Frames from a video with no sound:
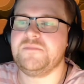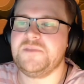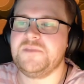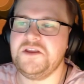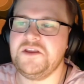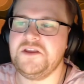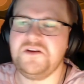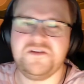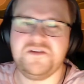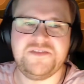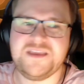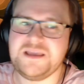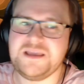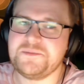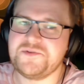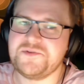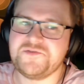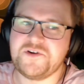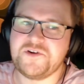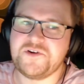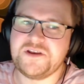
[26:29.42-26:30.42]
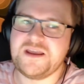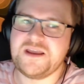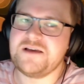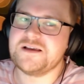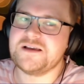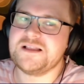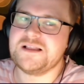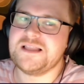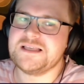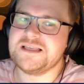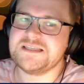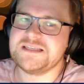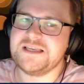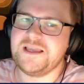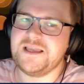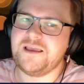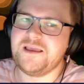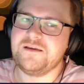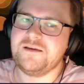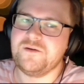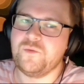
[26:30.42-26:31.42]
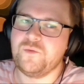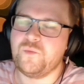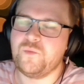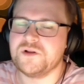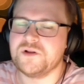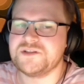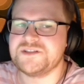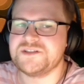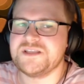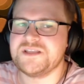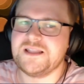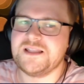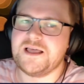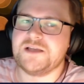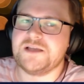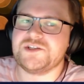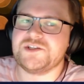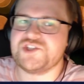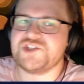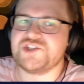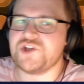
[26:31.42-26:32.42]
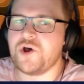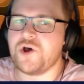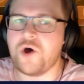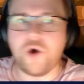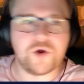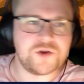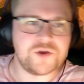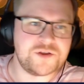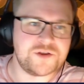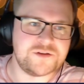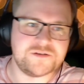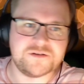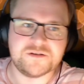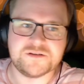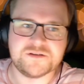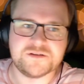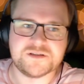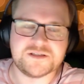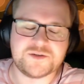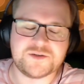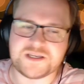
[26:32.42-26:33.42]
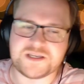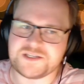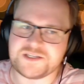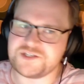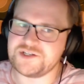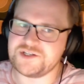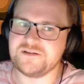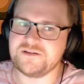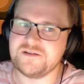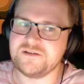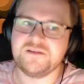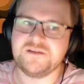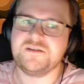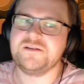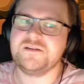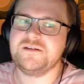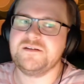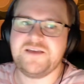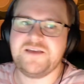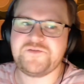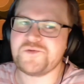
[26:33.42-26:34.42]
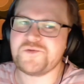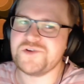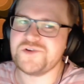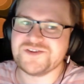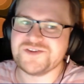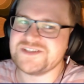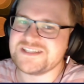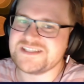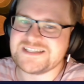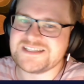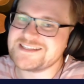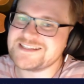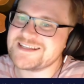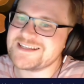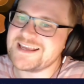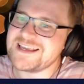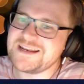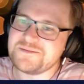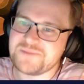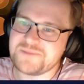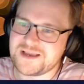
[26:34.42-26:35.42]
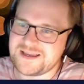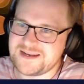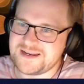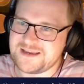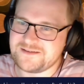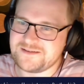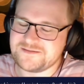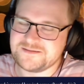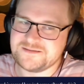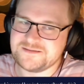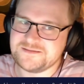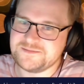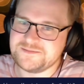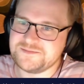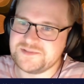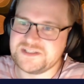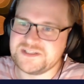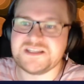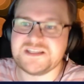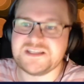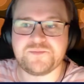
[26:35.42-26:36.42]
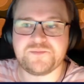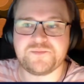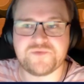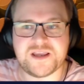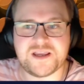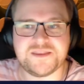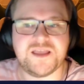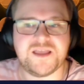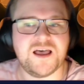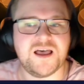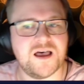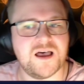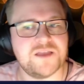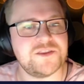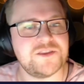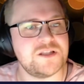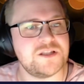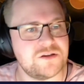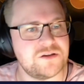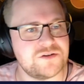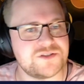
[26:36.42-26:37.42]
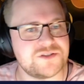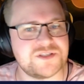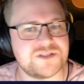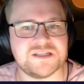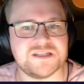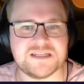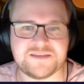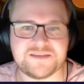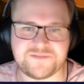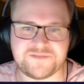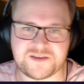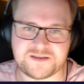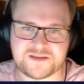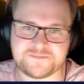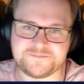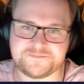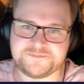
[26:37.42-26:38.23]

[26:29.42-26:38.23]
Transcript: You don't think I'm throwing out a classic what's the largest organ question? Everyone knows it's the skin by now. But is it the brain, the heart, the lungs, or the liver?